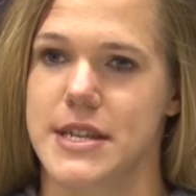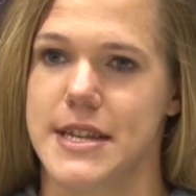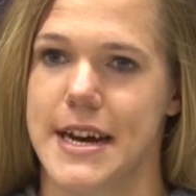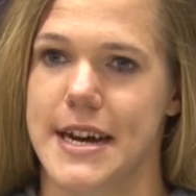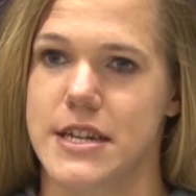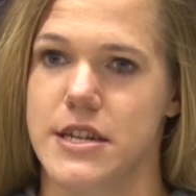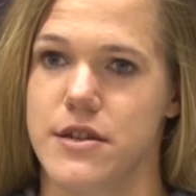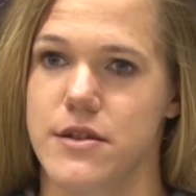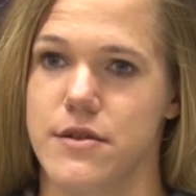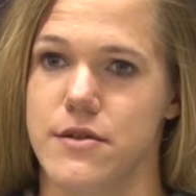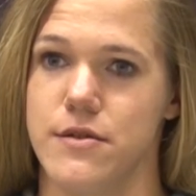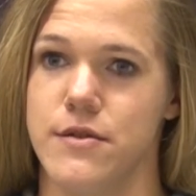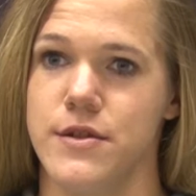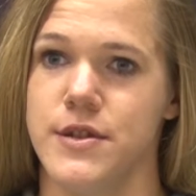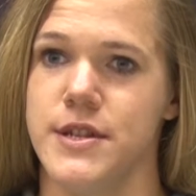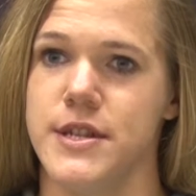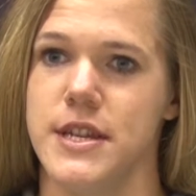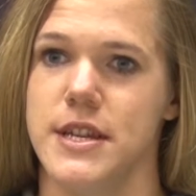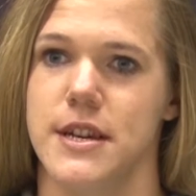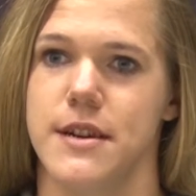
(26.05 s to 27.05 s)
Nationals,
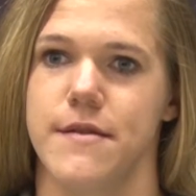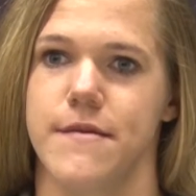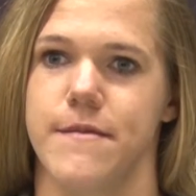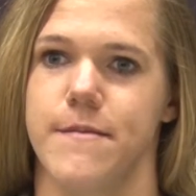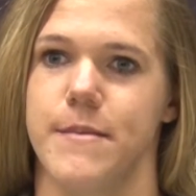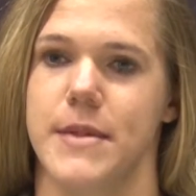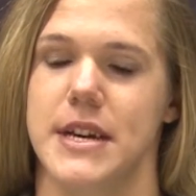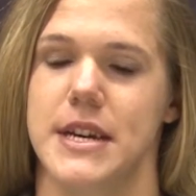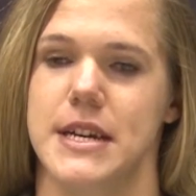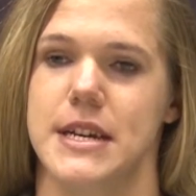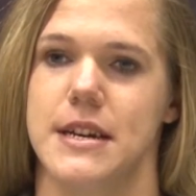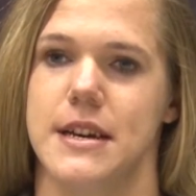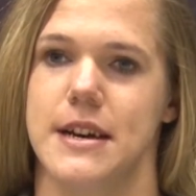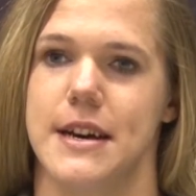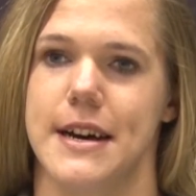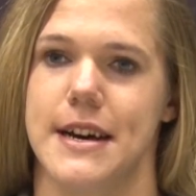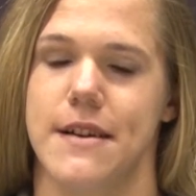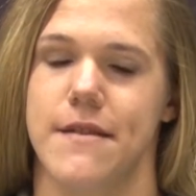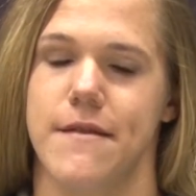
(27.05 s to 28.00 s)
make it